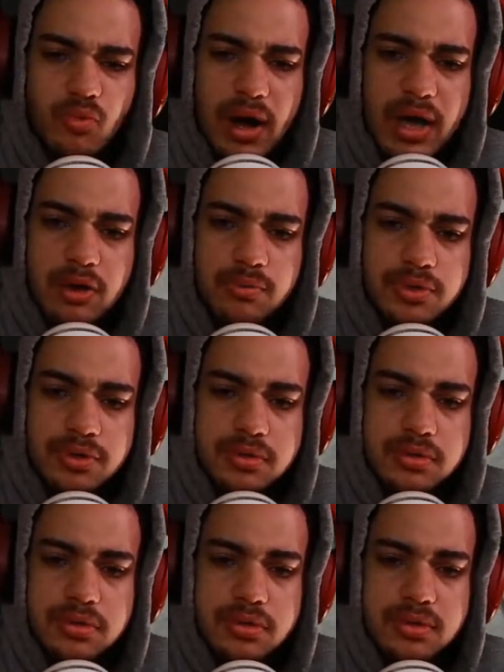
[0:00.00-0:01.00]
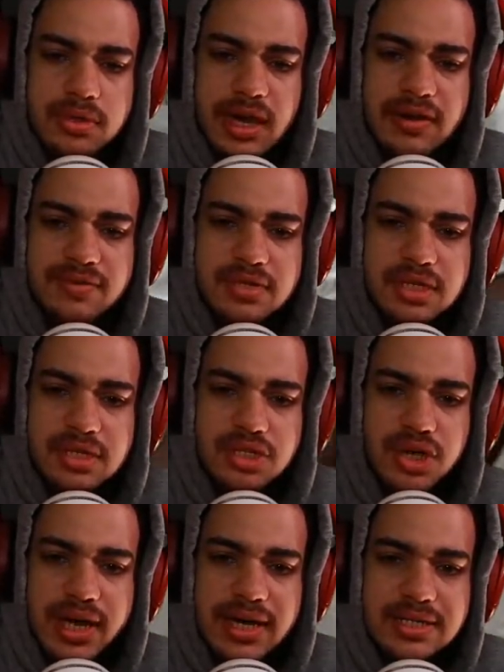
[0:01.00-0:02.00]
Wide open. Davis, get
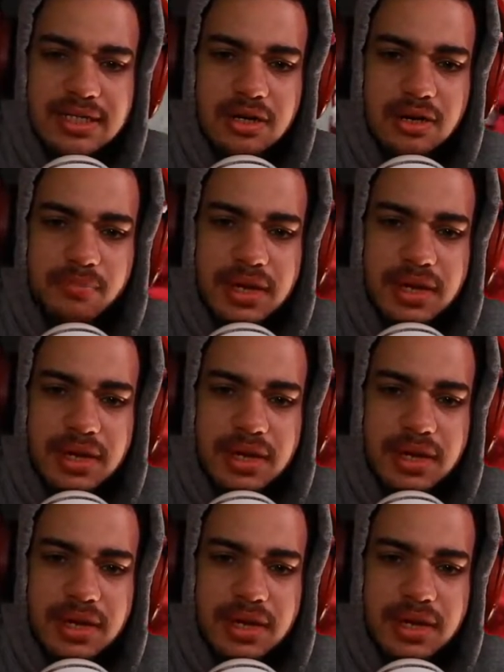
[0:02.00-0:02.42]
your ass up.